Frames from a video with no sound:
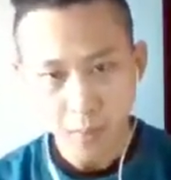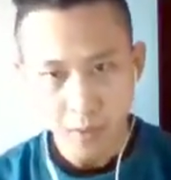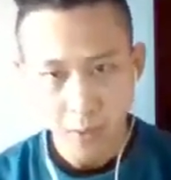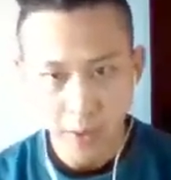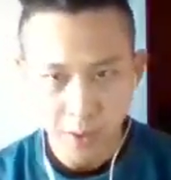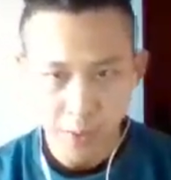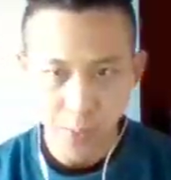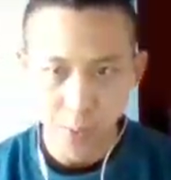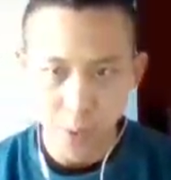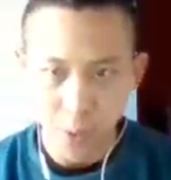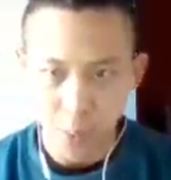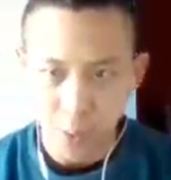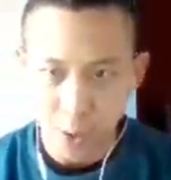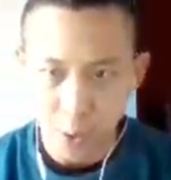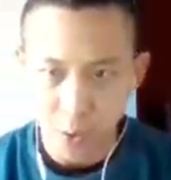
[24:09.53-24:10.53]
Alright, so
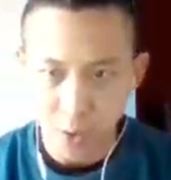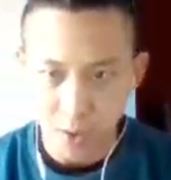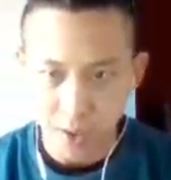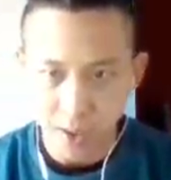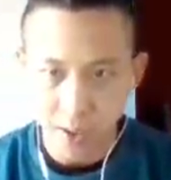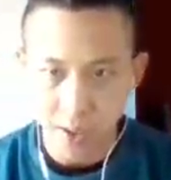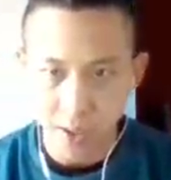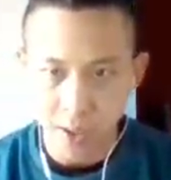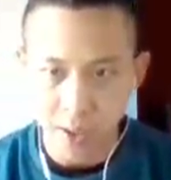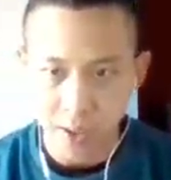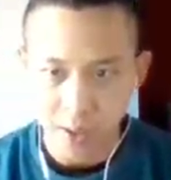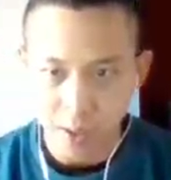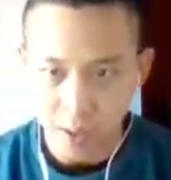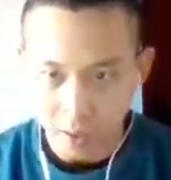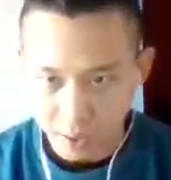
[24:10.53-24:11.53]
when you delay it and
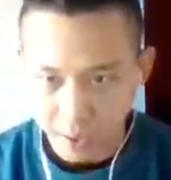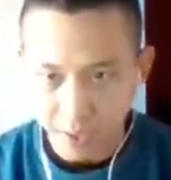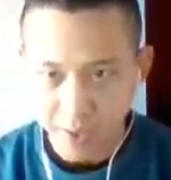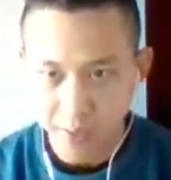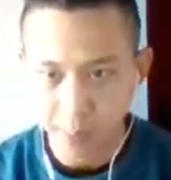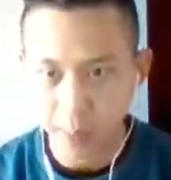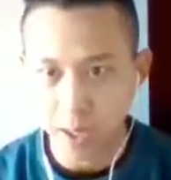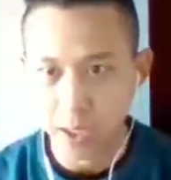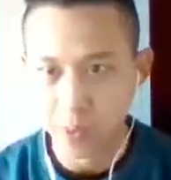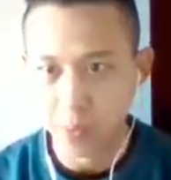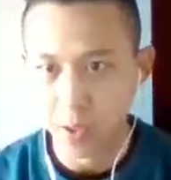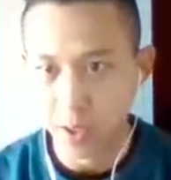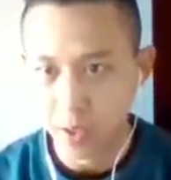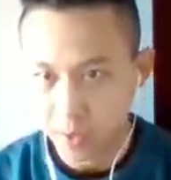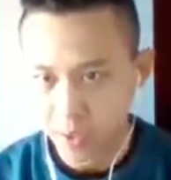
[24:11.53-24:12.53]
get the last possible
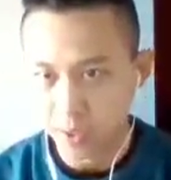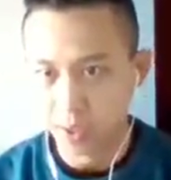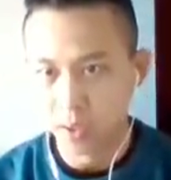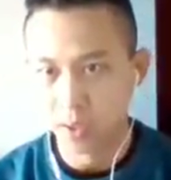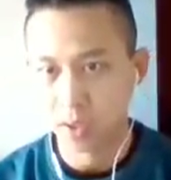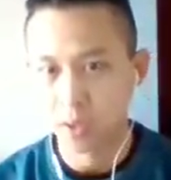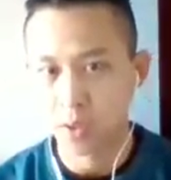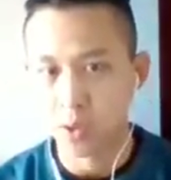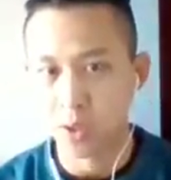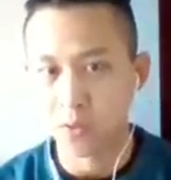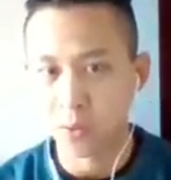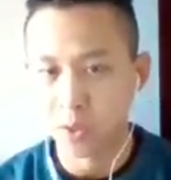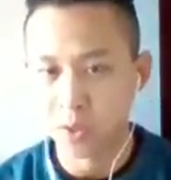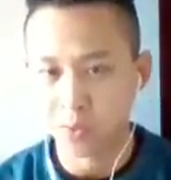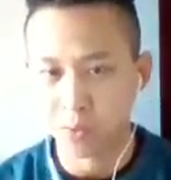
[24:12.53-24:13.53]
hard second, you give
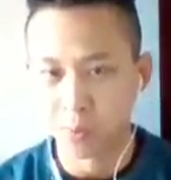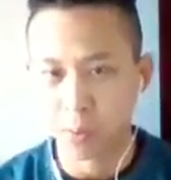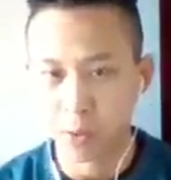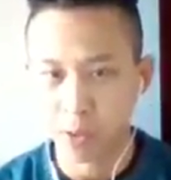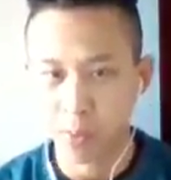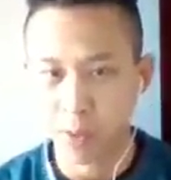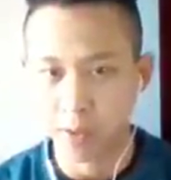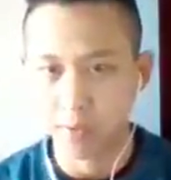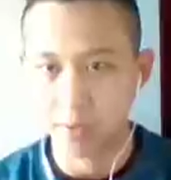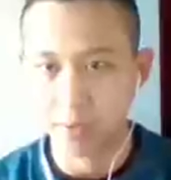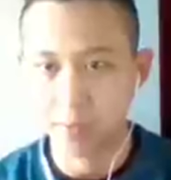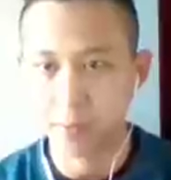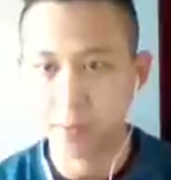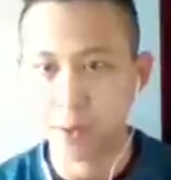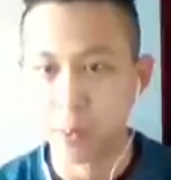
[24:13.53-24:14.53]
yourself the most amount of
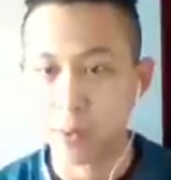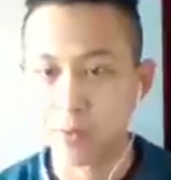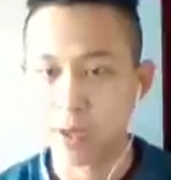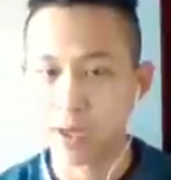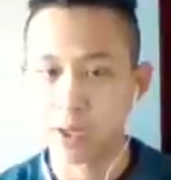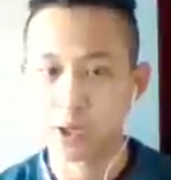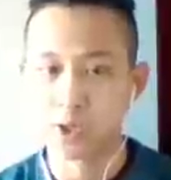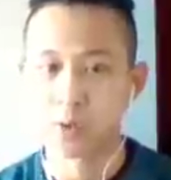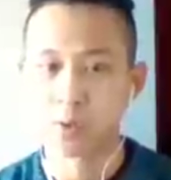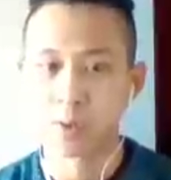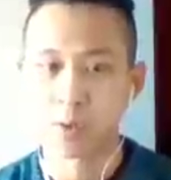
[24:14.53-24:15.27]
frame advantage.